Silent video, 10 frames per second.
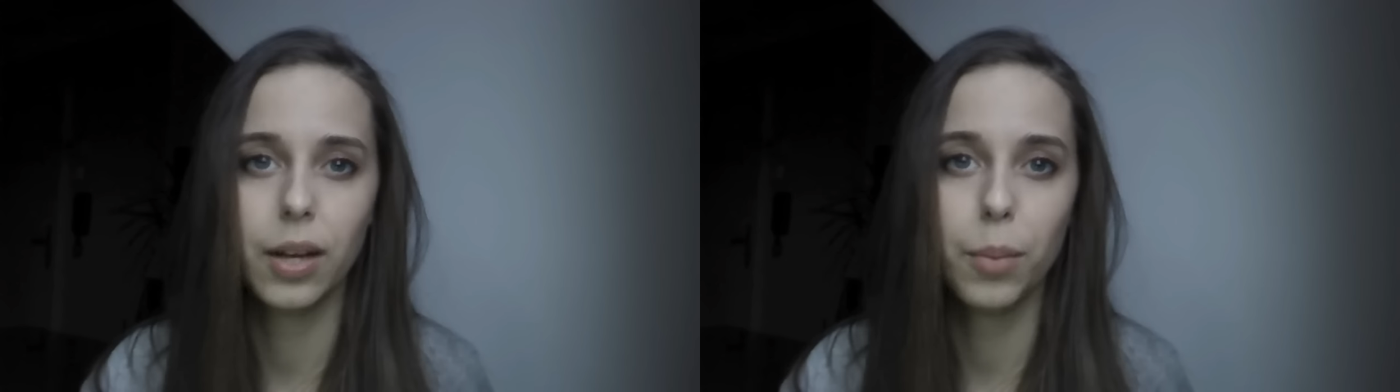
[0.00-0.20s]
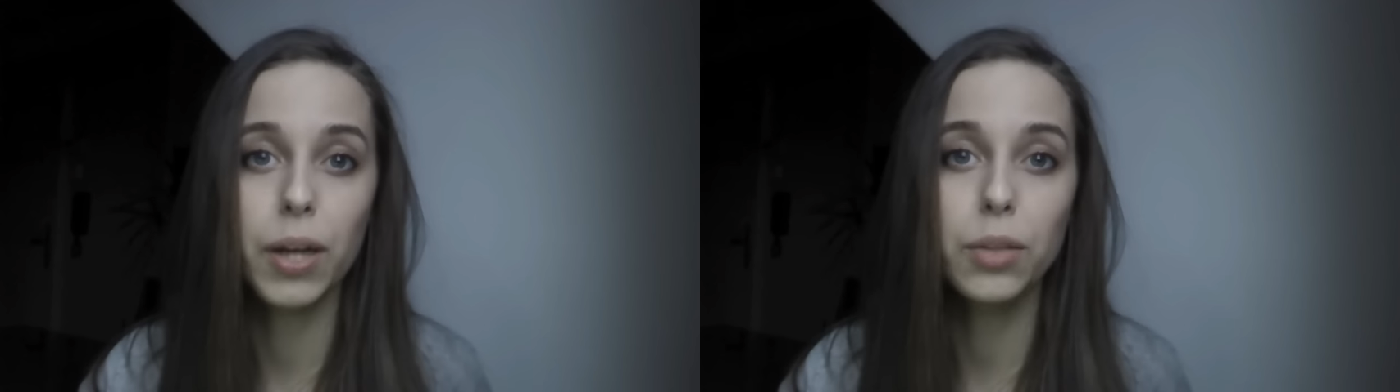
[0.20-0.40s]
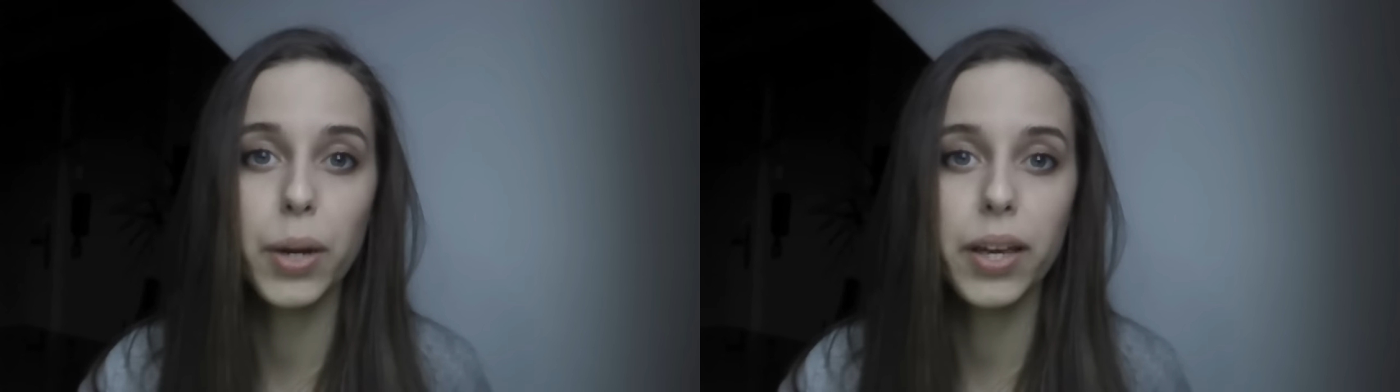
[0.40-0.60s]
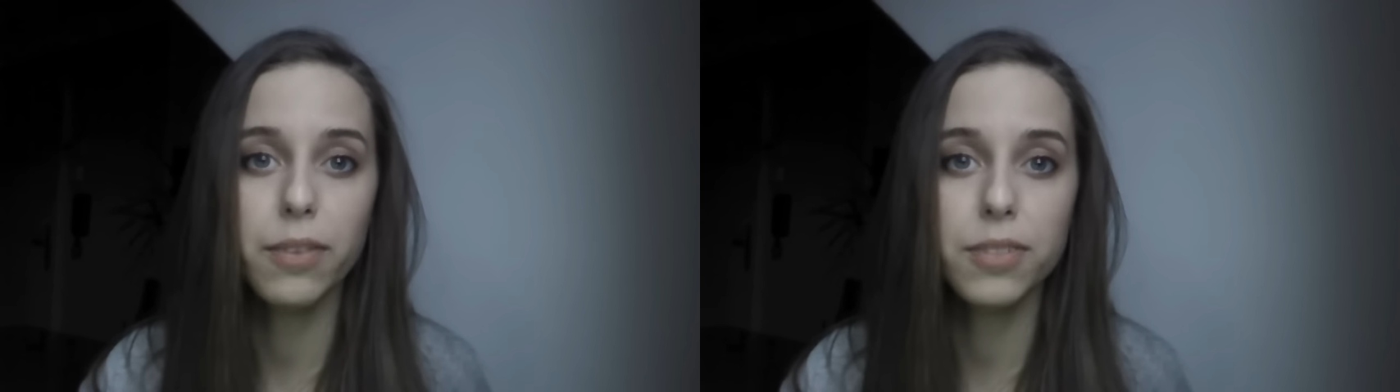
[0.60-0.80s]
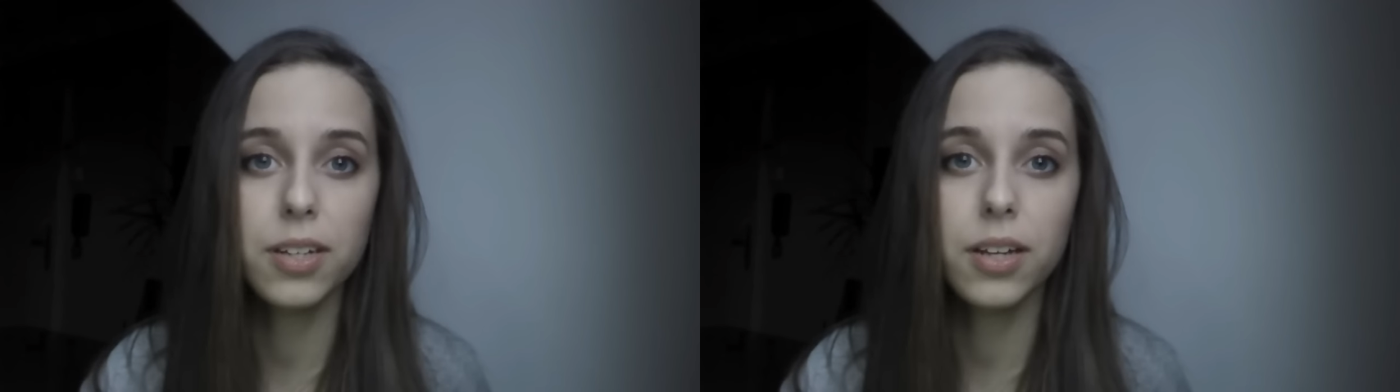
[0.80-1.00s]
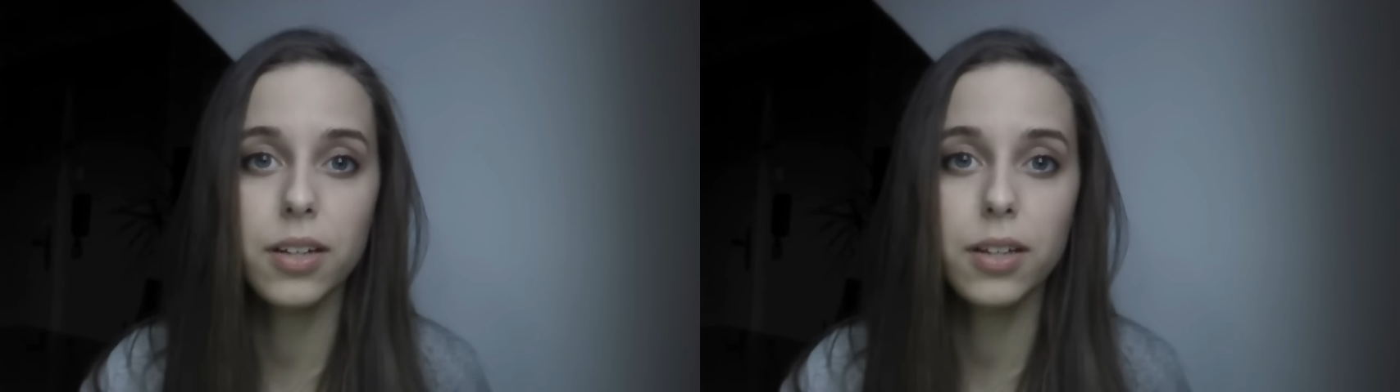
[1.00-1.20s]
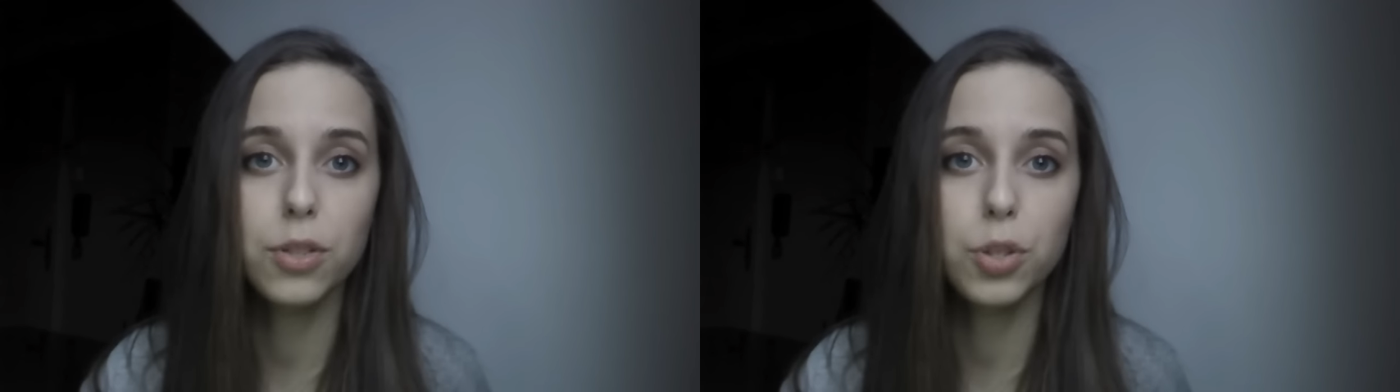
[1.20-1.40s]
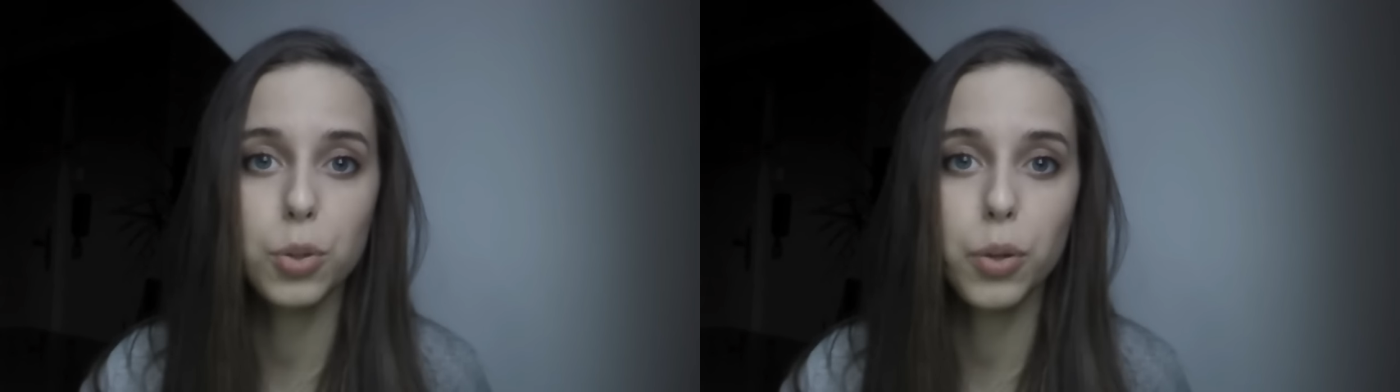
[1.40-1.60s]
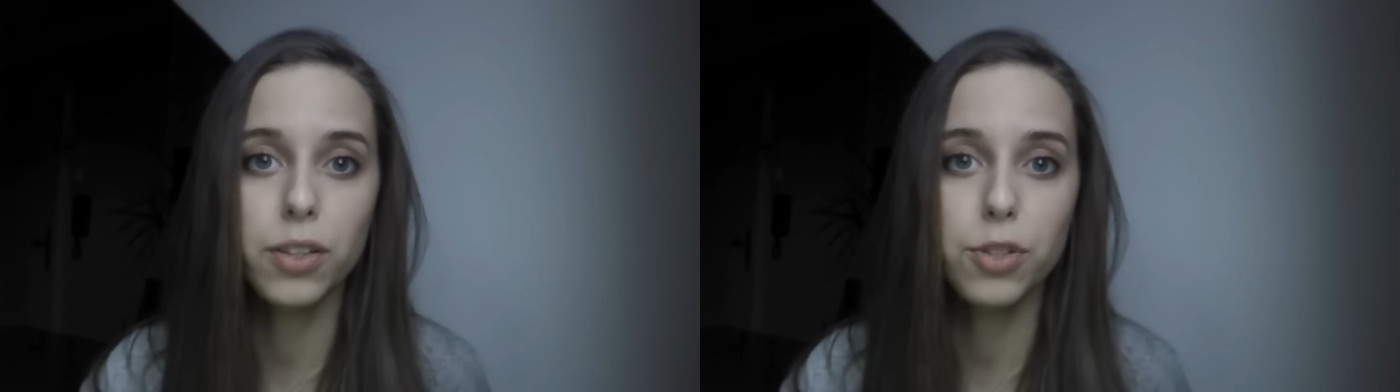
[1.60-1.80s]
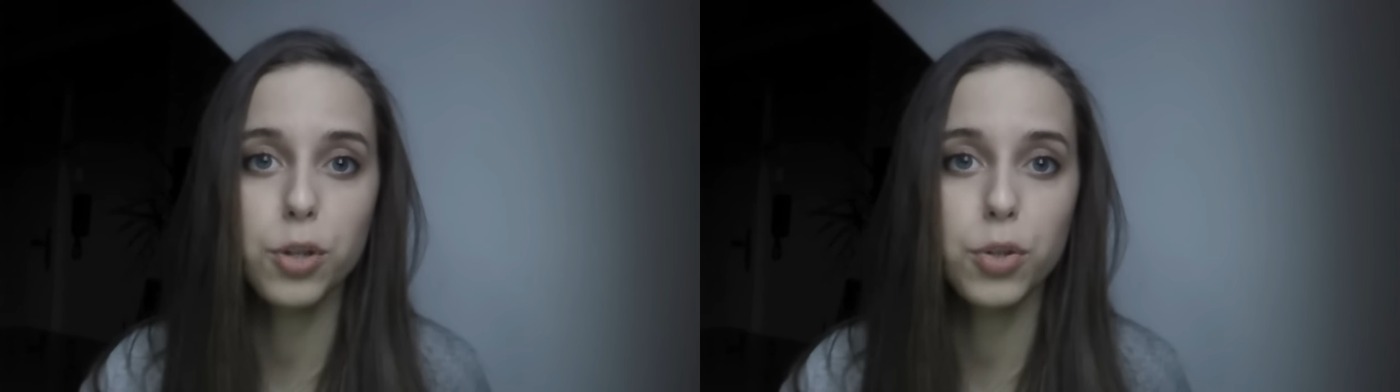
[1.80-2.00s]
By the way, I've seen her in 2 other
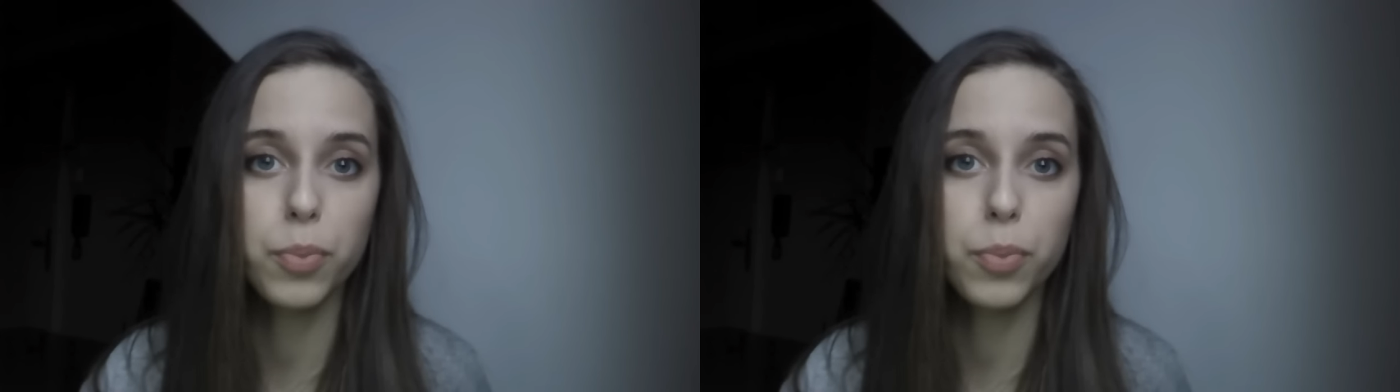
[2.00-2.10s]
shows